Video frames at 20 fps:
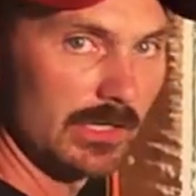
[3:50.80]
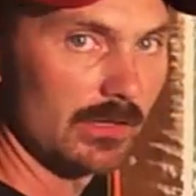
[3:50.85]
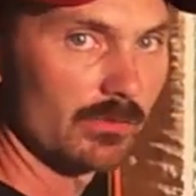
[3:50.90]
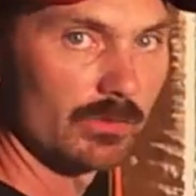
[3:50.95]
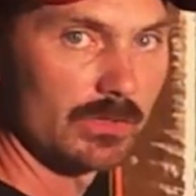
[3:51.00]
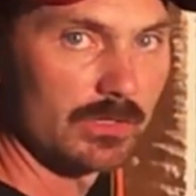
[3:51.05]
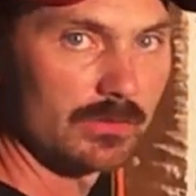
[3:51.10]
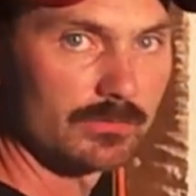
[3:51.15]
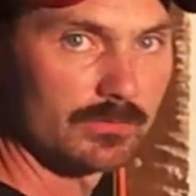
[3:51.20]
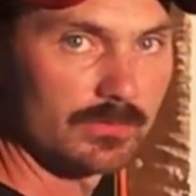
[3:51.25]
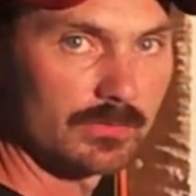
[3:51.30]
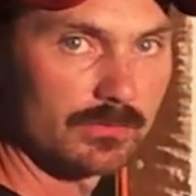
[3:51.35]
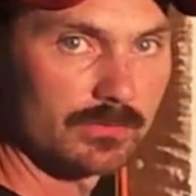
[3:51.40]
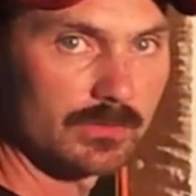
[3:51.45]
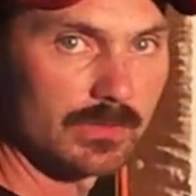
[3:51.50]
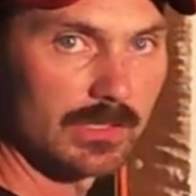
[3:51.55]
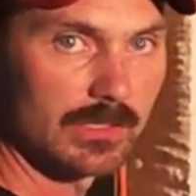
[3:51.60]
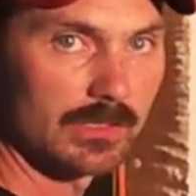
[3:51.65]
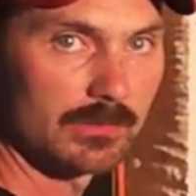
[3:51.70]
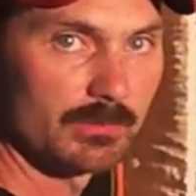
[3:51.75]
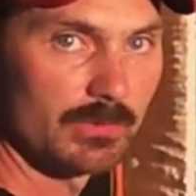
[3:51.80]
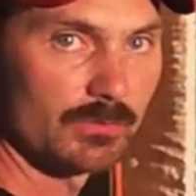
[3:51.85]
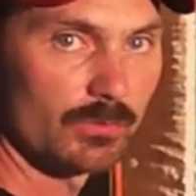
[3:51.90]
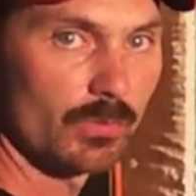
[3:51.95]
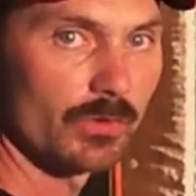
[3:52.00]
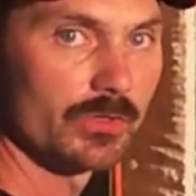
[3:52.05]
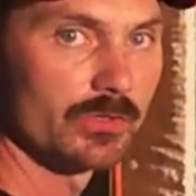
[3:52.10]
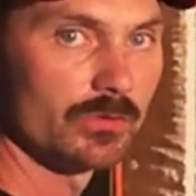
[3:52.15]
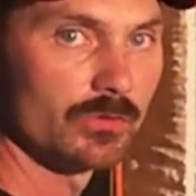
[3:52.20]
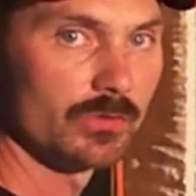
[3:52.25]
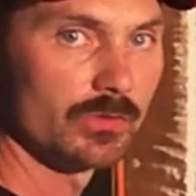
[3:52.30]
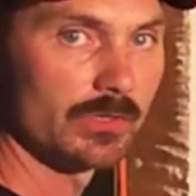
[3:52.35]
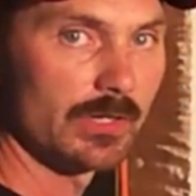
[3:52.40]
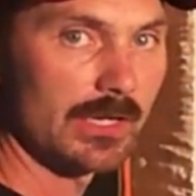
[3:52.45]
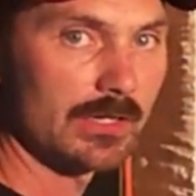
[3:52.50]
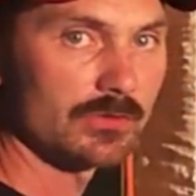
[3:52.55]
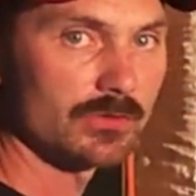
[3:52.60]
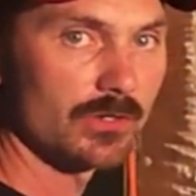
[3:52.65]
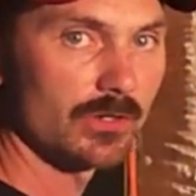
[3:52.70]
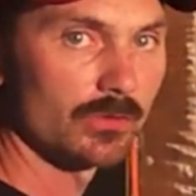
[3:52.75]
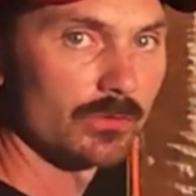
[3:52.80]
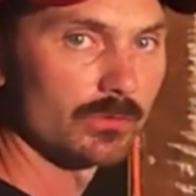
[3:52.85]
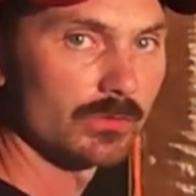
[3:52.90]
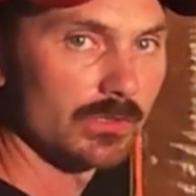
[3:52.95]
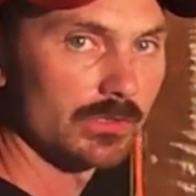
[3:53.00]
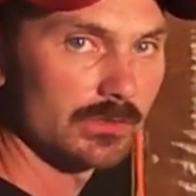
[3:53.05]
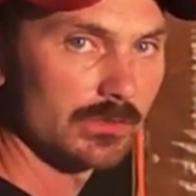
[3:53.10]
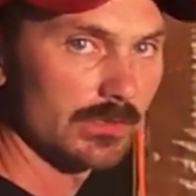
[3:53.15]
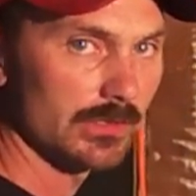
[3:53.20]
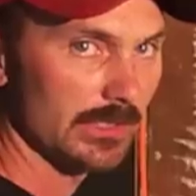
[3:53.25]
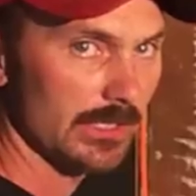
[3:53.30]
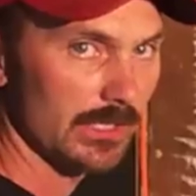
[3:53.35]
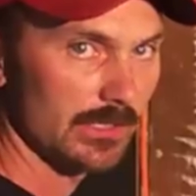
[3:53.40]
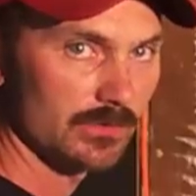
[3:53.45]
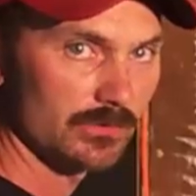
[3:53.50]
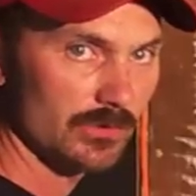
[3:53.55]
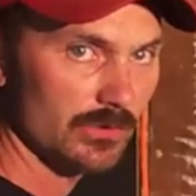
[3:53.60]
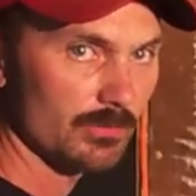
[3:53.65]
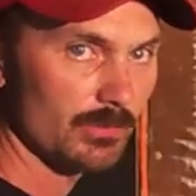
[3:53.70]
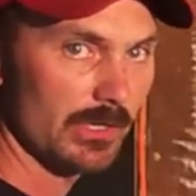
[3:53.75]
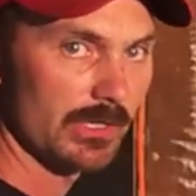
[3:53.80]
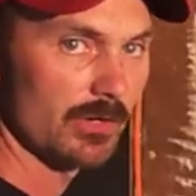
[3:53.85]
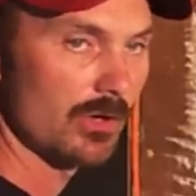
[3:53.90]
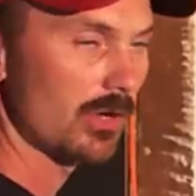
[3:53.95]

get rid of uh, before you do your next coat, again, just by